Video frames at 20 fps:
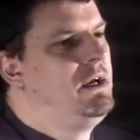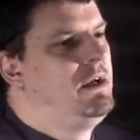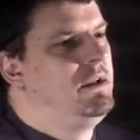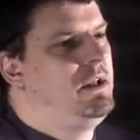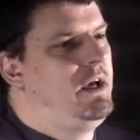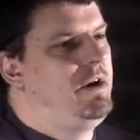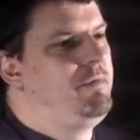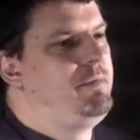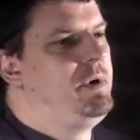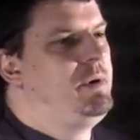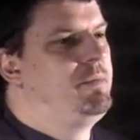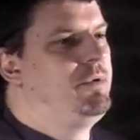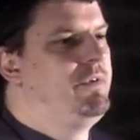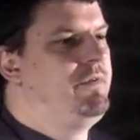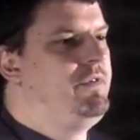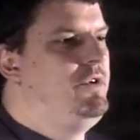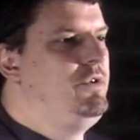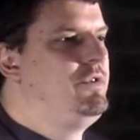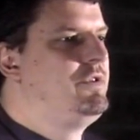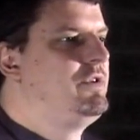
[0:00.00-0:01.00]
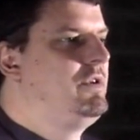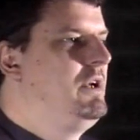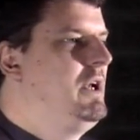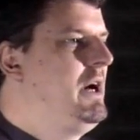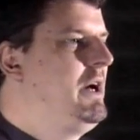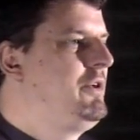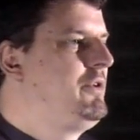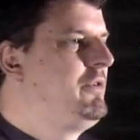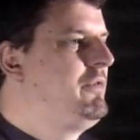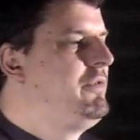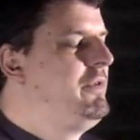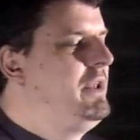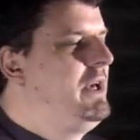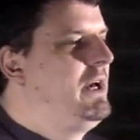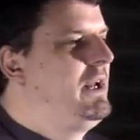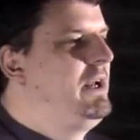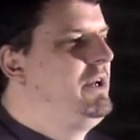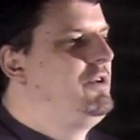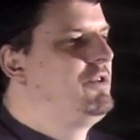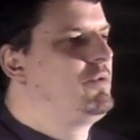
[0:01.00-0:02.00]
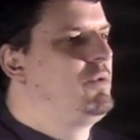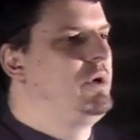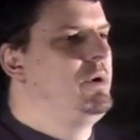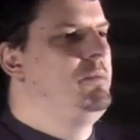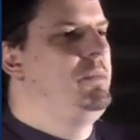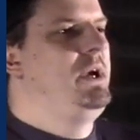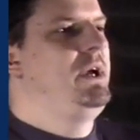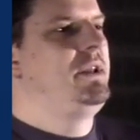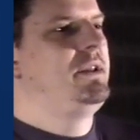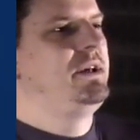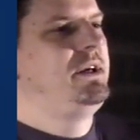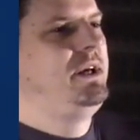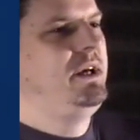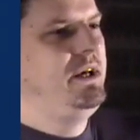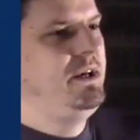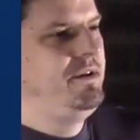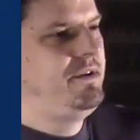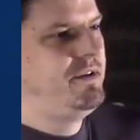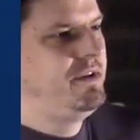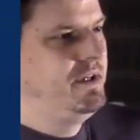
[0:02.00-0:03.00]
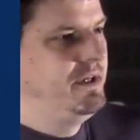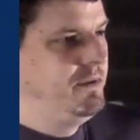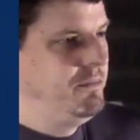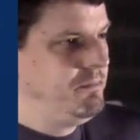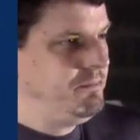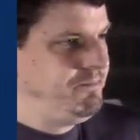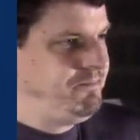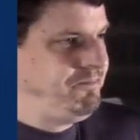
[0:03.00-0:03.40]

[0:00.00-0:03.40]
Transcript: A lot of people have used Sinatra for that. I just want to make the case that